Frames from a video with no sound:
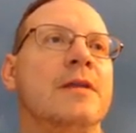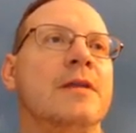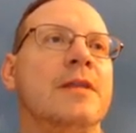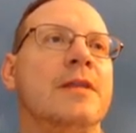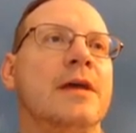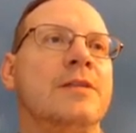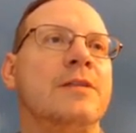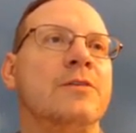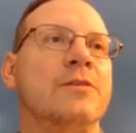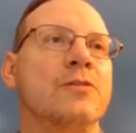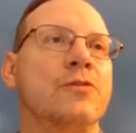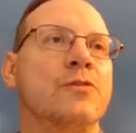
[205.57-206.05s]

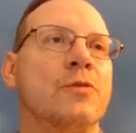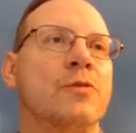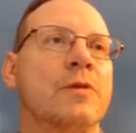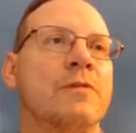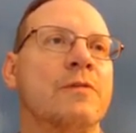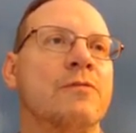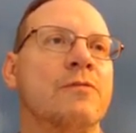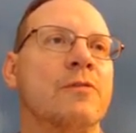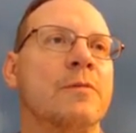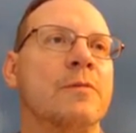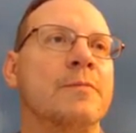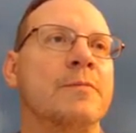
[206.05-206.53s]
That took
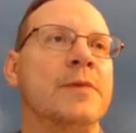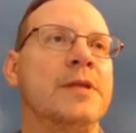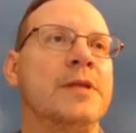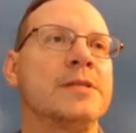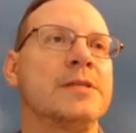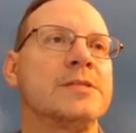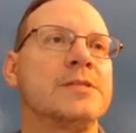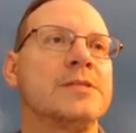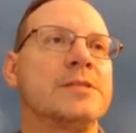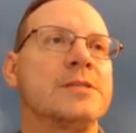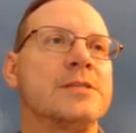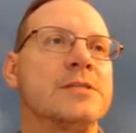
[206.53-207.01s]
24
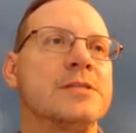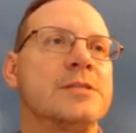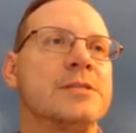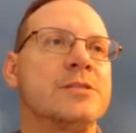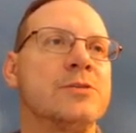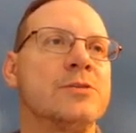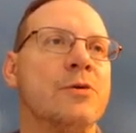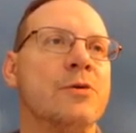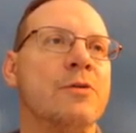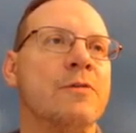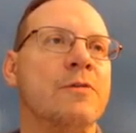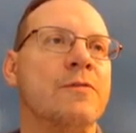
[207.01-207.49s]
minutes.
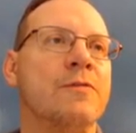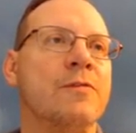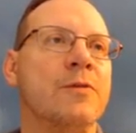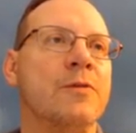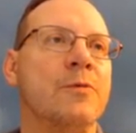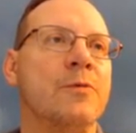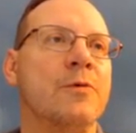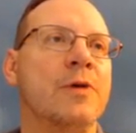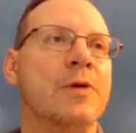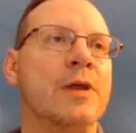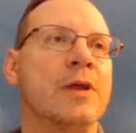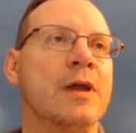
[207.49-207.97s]
Total for
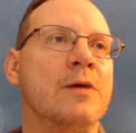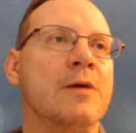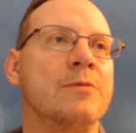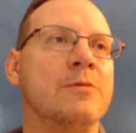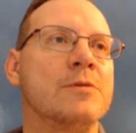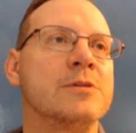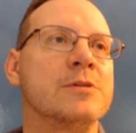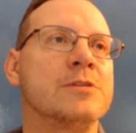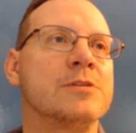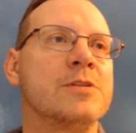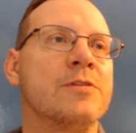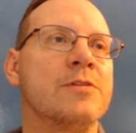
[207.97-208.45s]
the workout
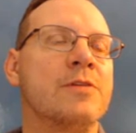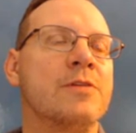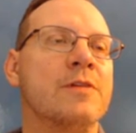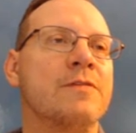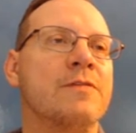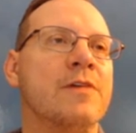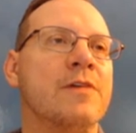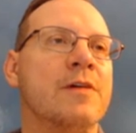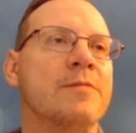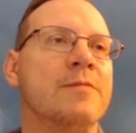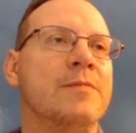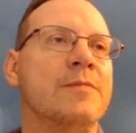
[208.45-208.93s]
was
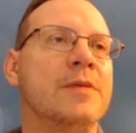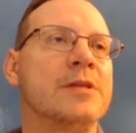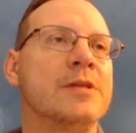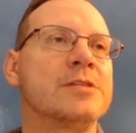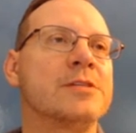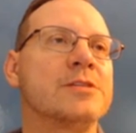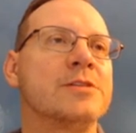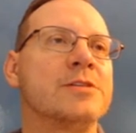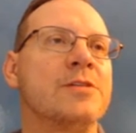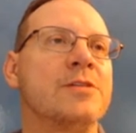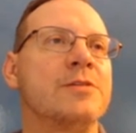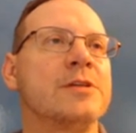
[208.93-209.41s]
35
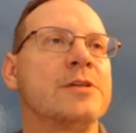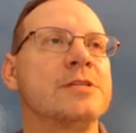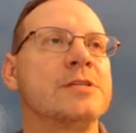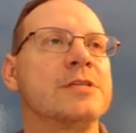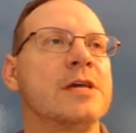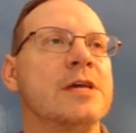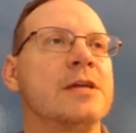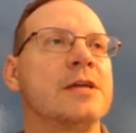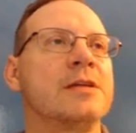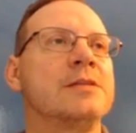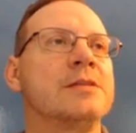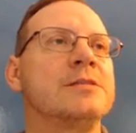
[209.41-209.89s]
minutes, 30
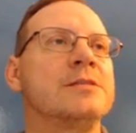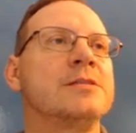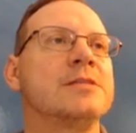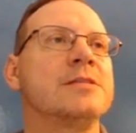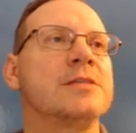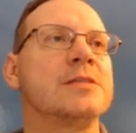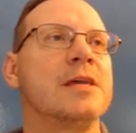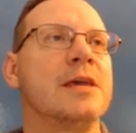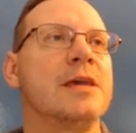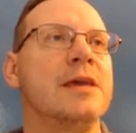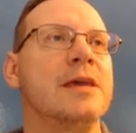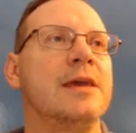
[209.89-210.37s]

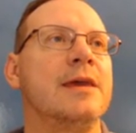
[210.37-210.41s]
seconds.